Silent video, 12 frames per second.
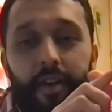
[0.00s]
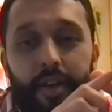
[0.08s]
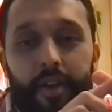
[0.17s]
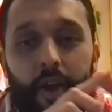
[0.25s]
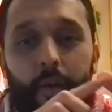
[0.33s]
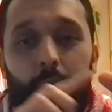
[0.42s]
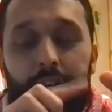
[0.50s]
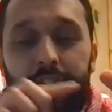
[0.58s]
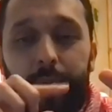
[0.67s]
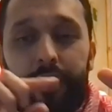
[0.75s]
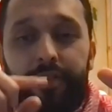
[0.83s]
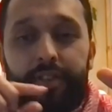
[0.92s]
you know,
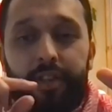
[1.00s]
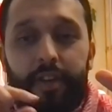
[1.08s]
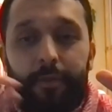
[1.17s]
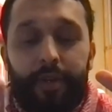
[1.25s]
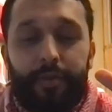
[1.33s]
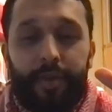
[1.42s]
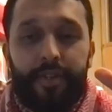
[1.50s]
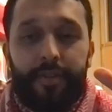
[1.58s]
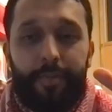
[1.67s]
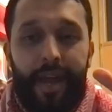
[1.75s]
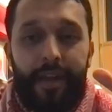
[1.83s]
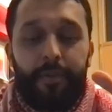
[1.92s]
which one's good, which one's
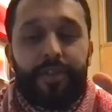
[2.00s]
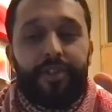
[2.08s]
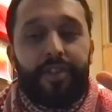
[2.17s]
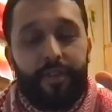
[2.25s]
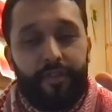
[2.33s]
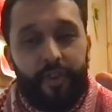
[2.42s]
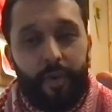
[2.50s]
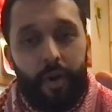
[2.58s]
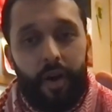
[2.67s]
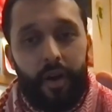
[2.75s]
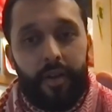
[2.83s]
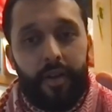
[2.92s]
bad, which is good for
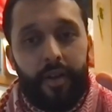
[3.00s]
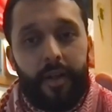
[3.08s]
what.